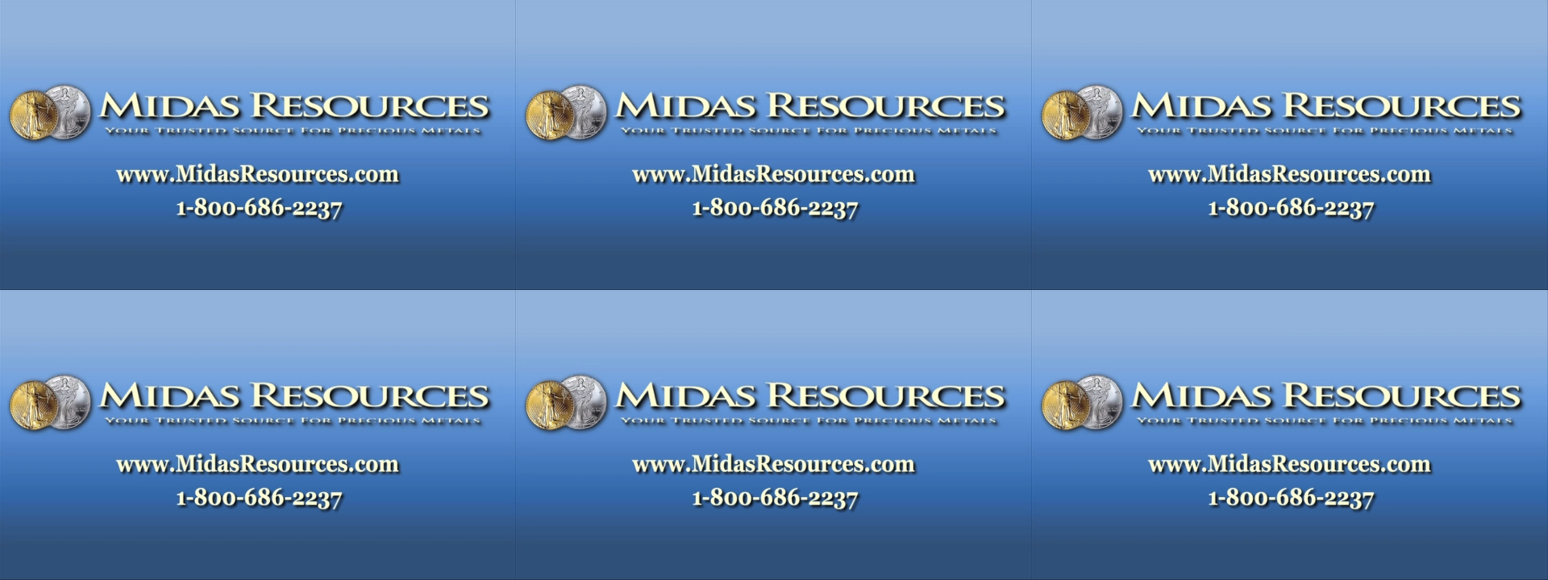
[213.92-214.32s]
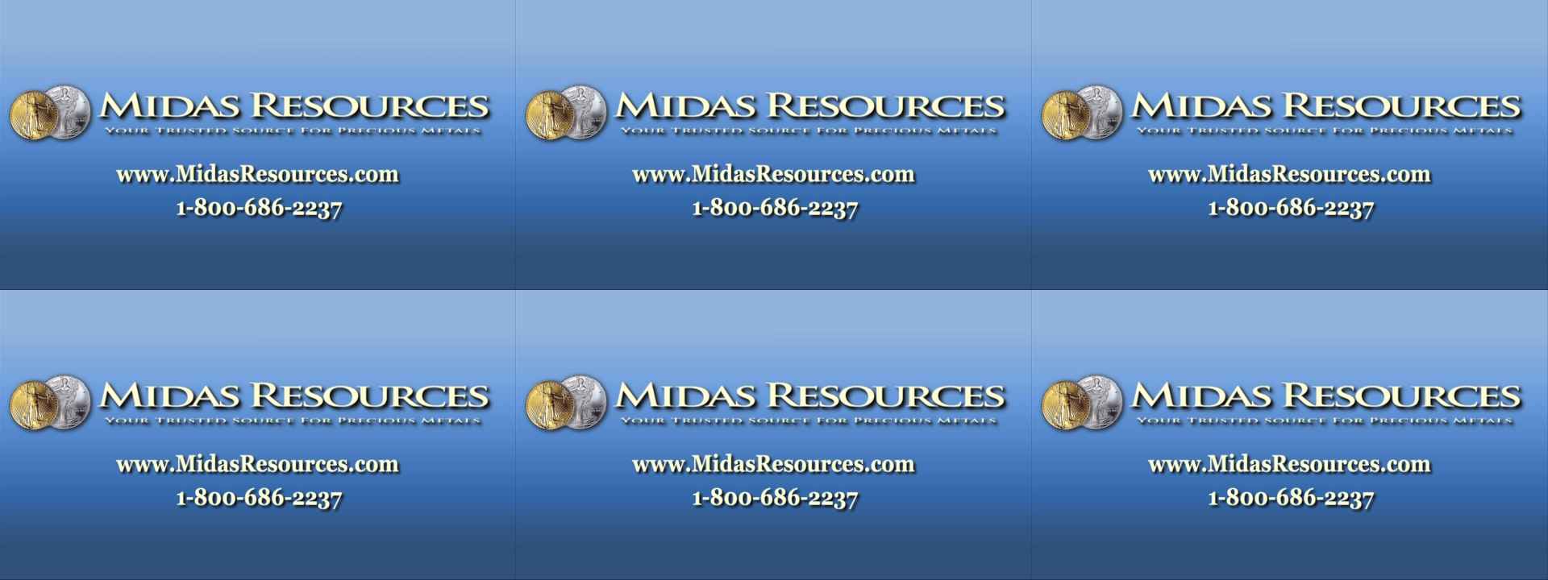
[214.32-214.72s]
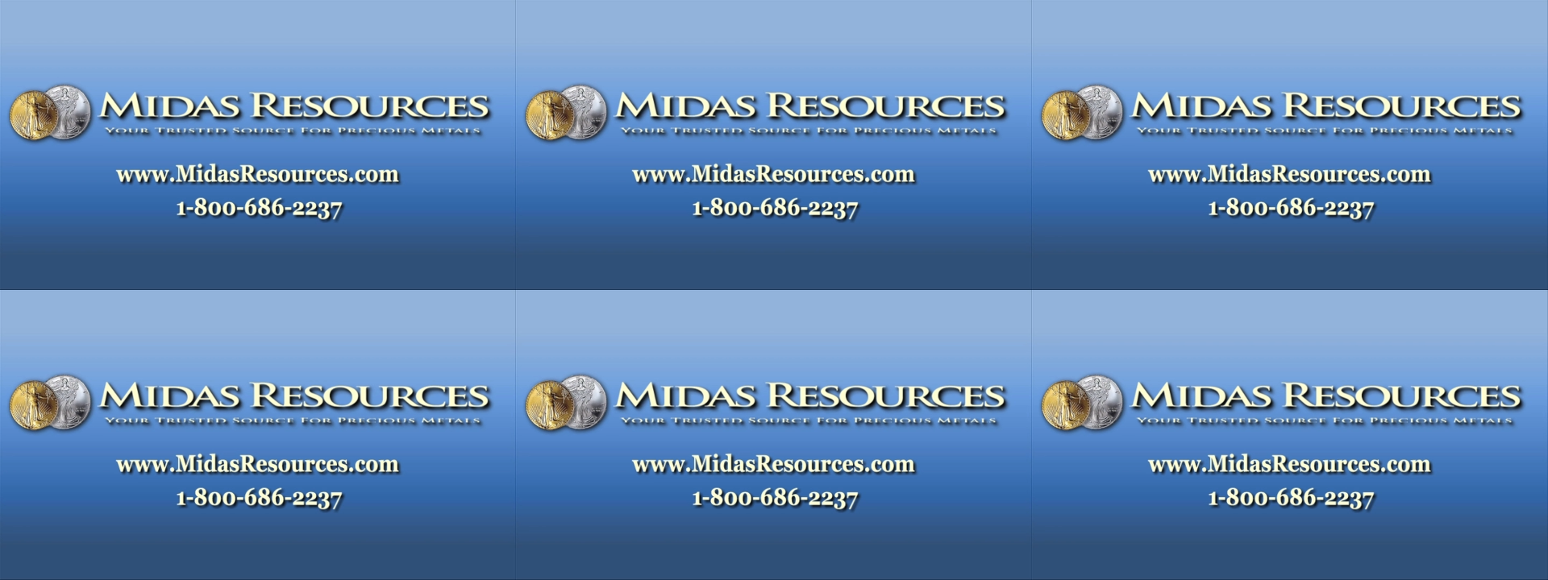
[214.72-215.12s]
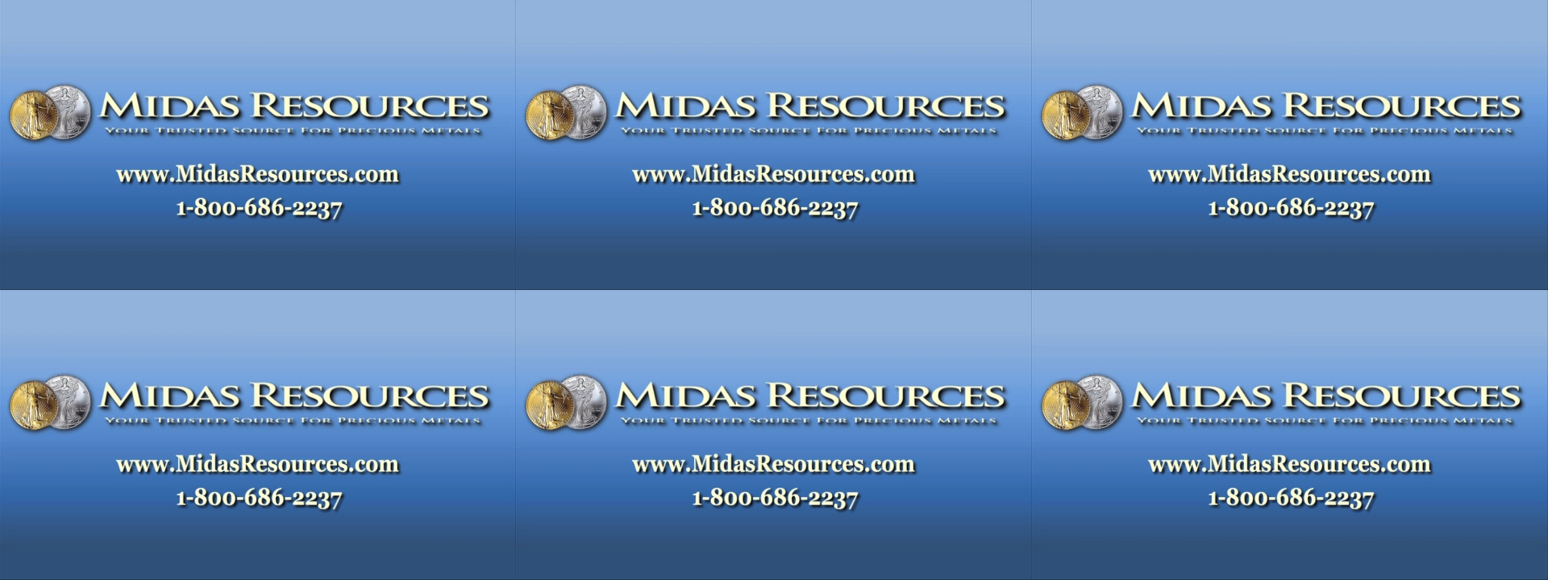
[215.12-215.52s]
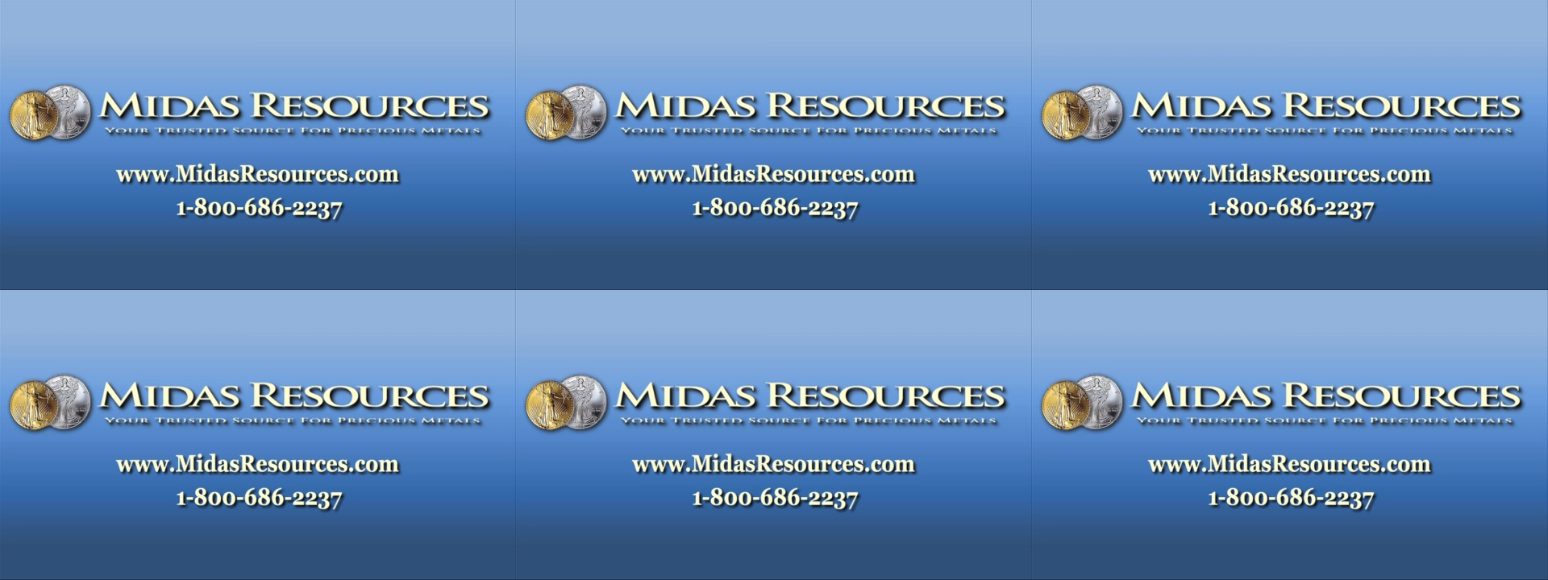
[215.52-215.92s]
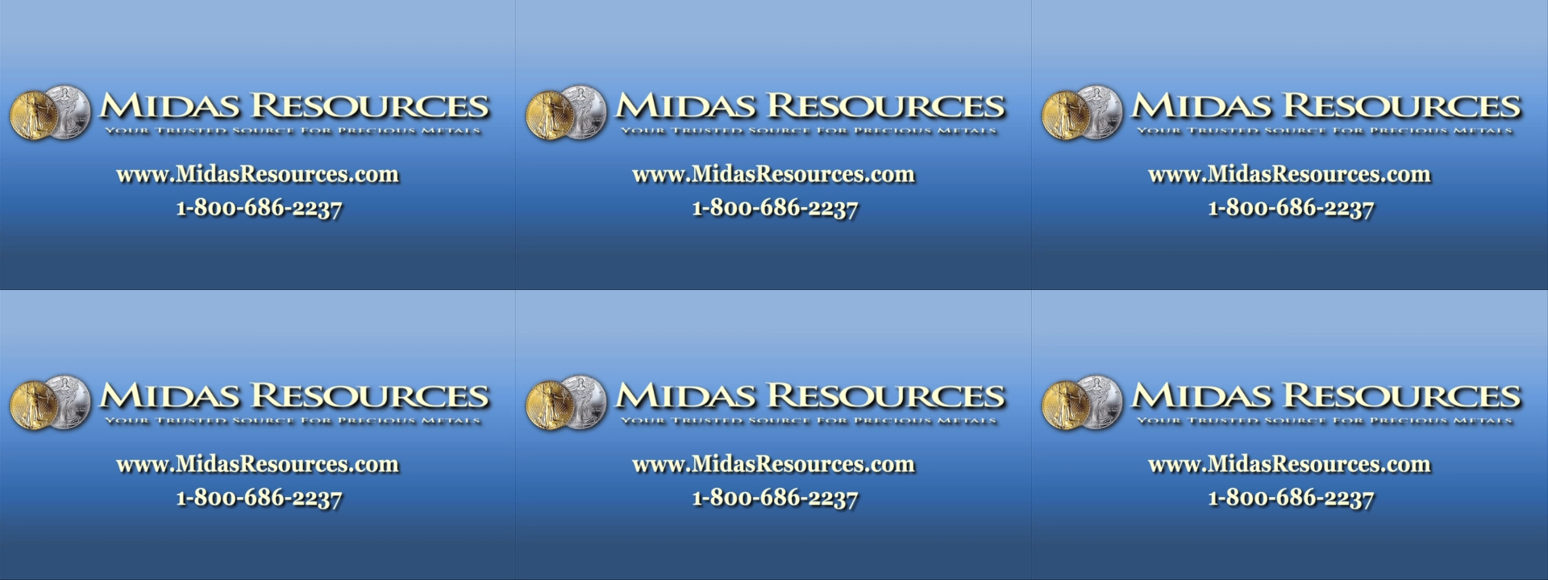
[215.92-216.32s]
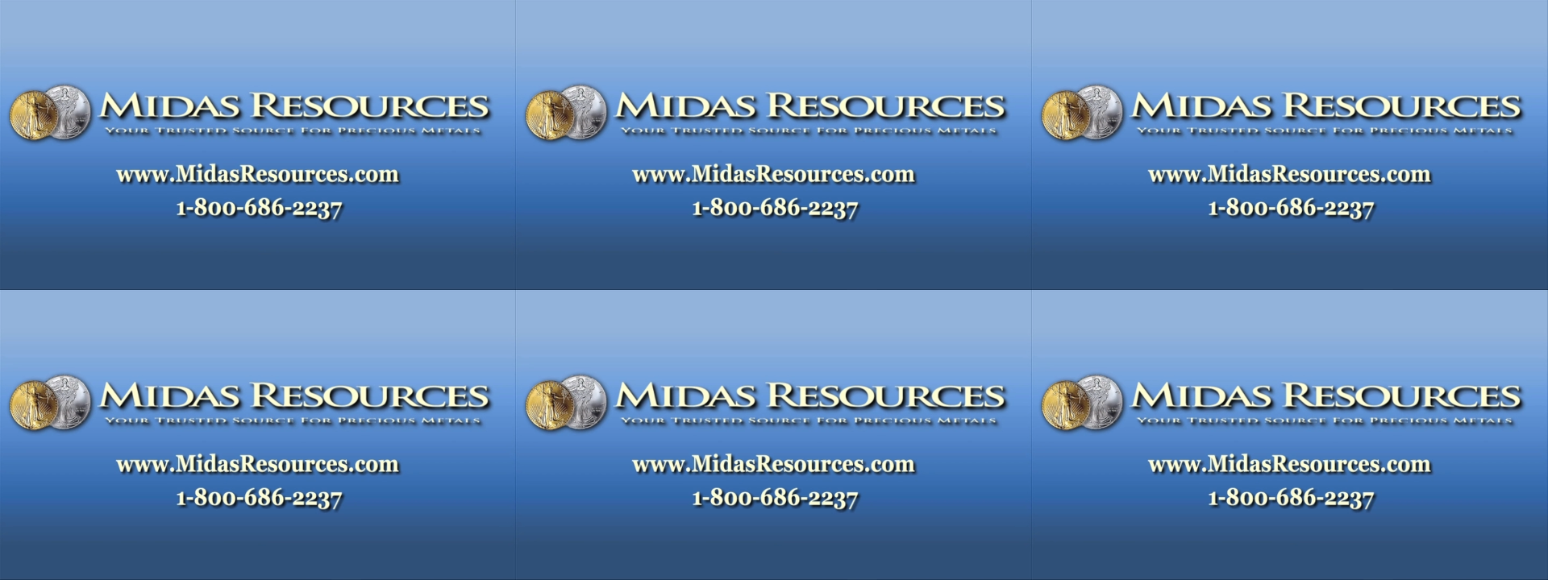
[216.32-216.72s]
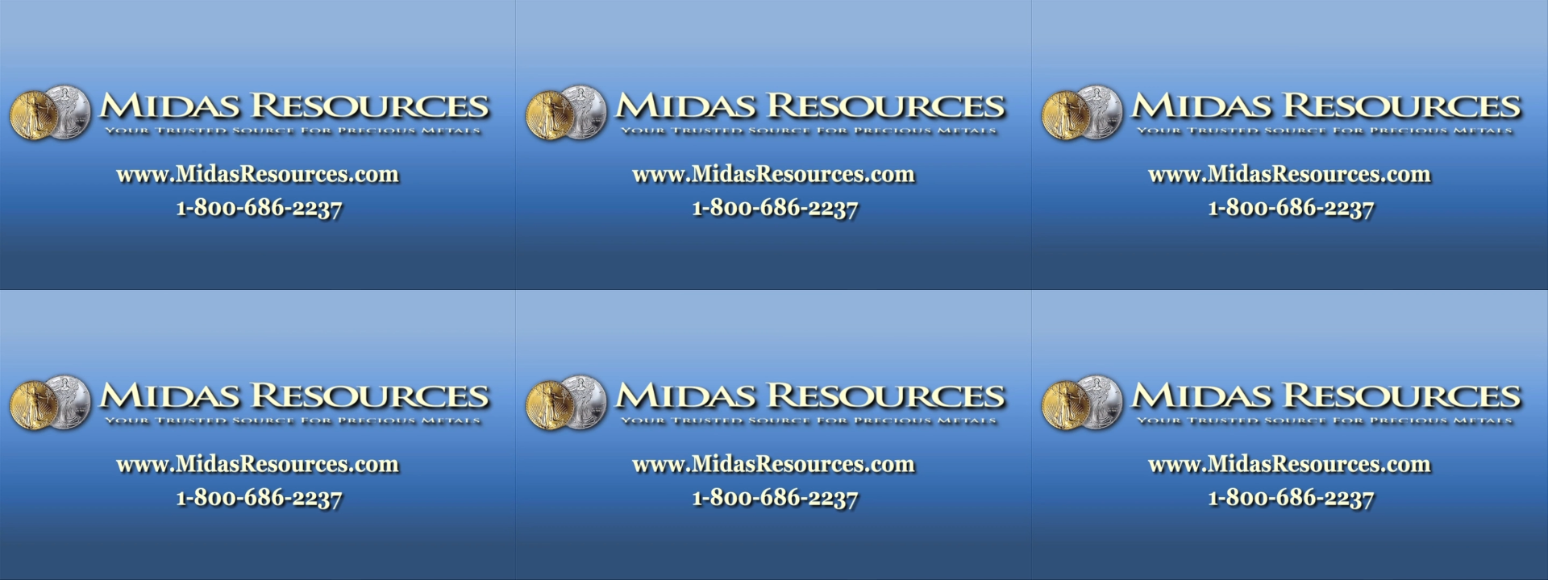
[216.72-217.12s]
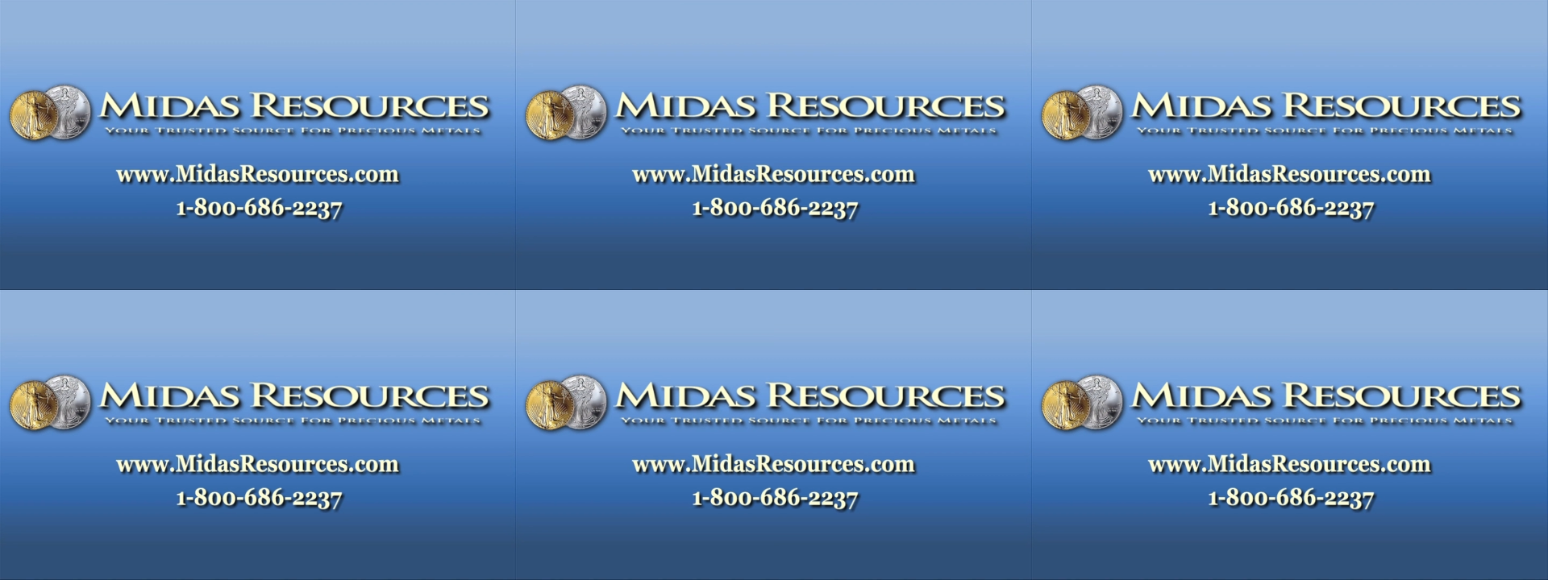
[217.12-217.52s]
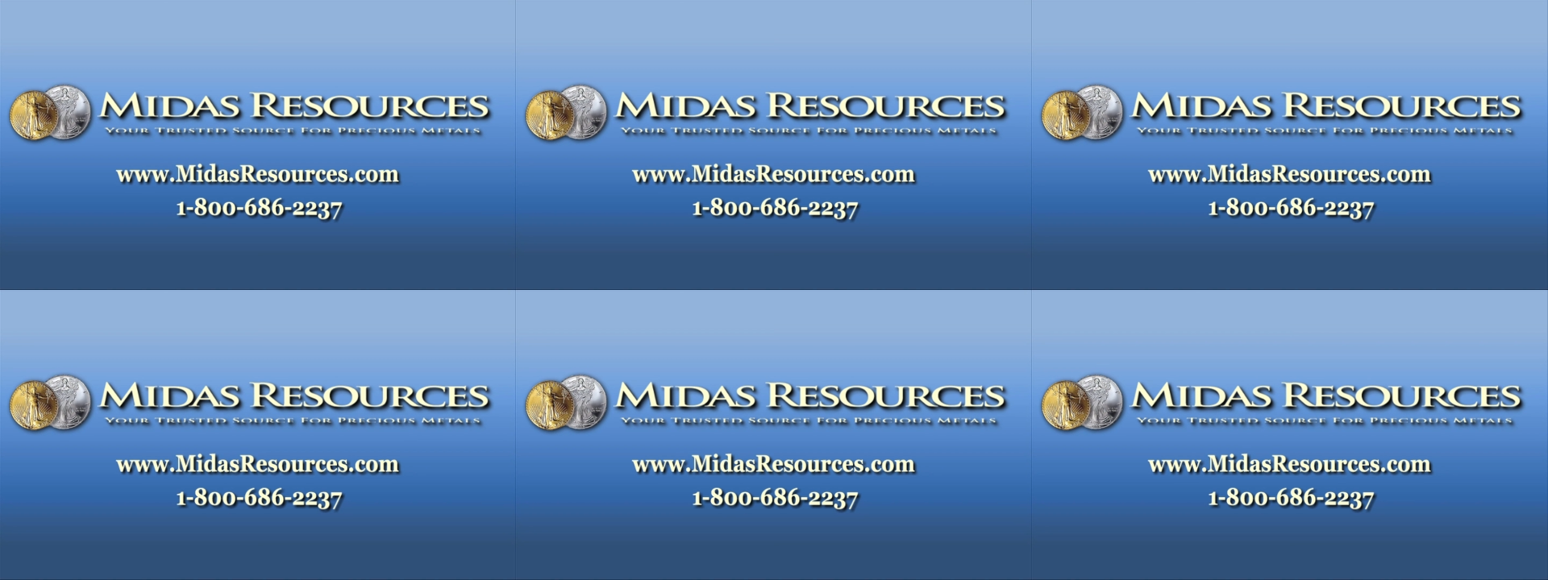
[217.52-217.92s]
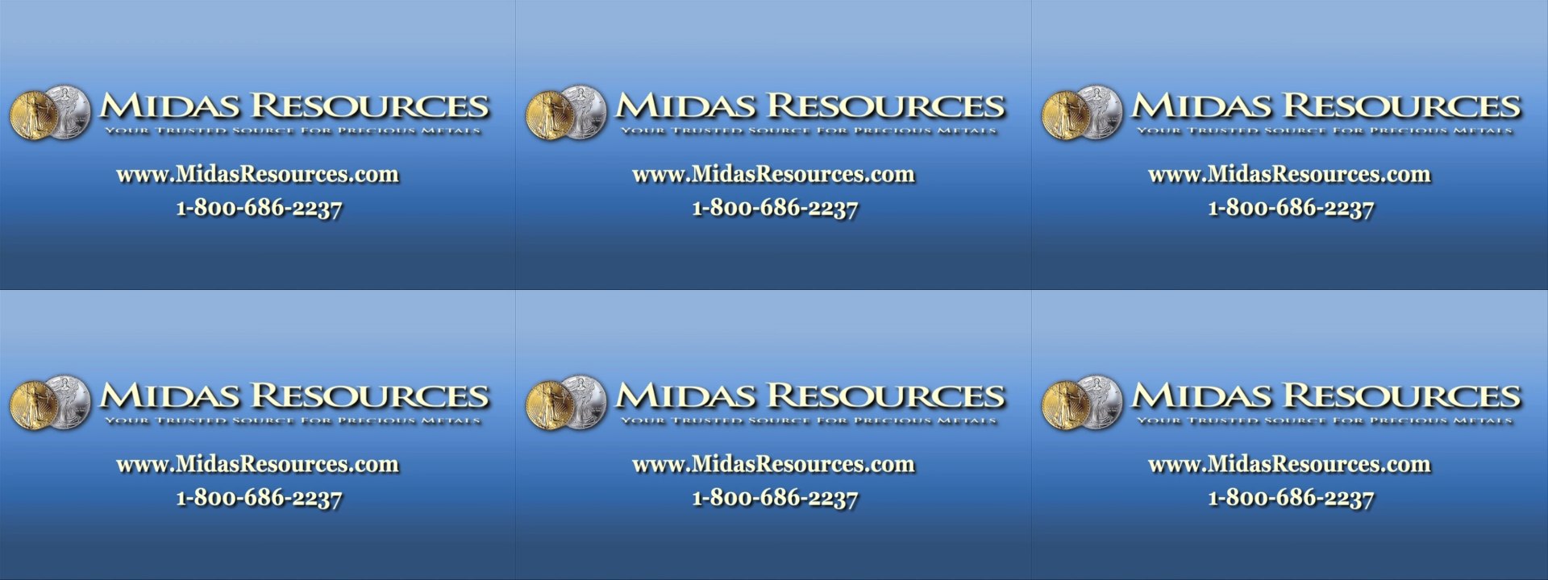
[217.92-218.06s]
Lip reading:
(no speaker visible)